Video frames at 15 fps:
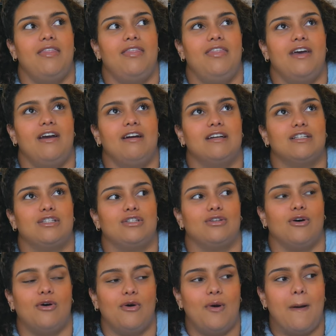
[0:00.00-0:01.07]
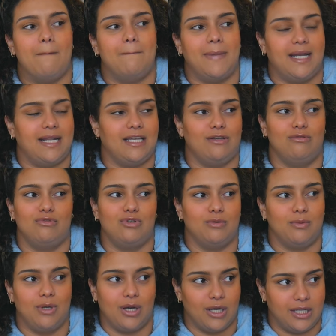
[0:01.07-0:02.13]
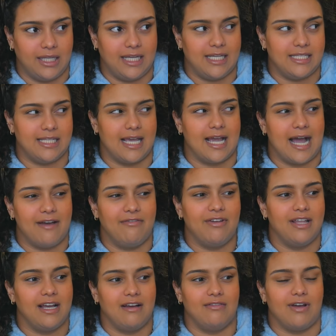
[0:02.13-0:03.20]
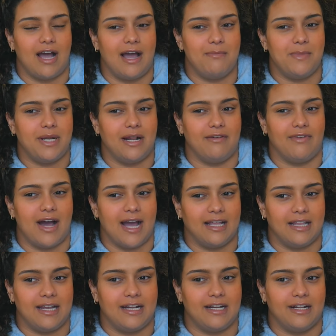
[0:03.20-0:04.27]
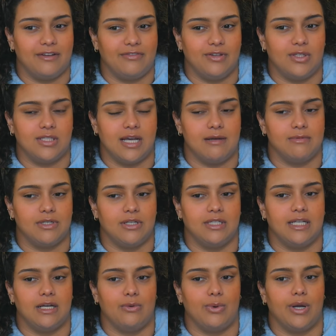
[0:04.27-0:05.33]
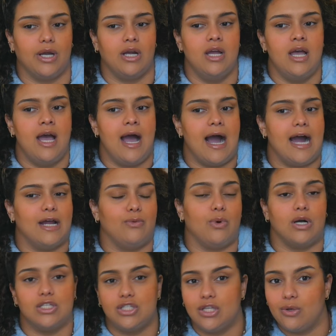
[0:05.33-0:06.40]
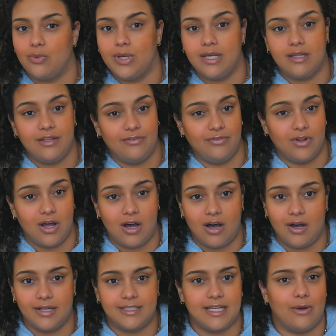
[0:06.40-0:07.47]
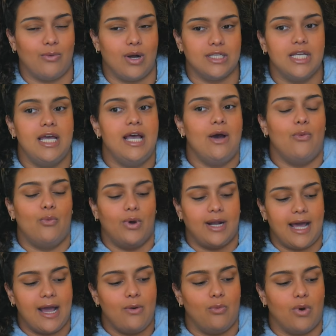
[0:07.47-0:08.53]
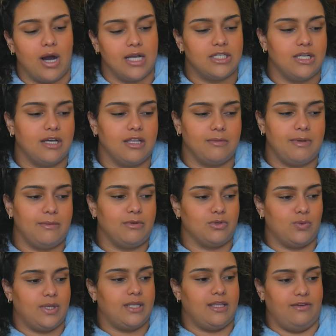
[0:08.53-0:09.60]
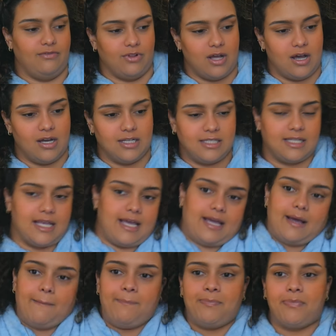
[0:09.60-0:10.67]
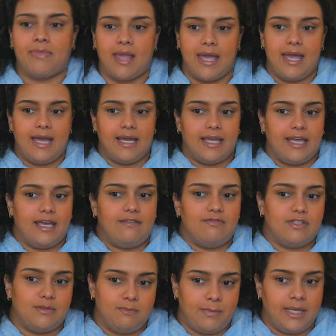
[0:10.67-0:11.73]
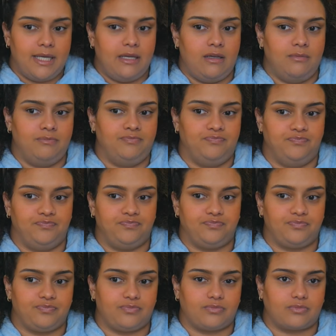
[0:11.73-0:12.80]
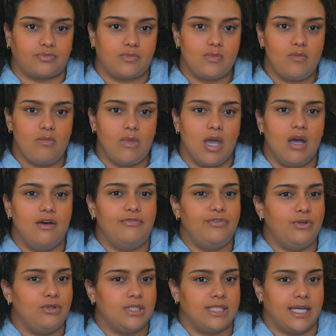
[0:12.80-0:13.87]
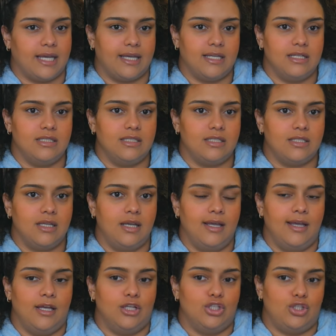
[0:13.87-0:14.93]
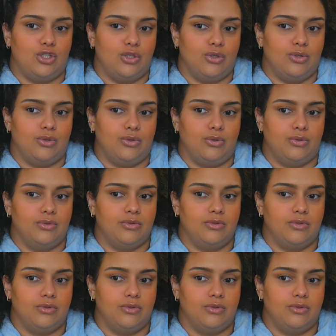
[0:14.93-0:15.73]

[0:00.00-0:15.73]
There are so many YouTube girlies. Like, I feel like I've highlighted it a few times here and there, where I watch their weekly vlogs. When I watch other people's weekly vlogs, like, it gives me a few seconds to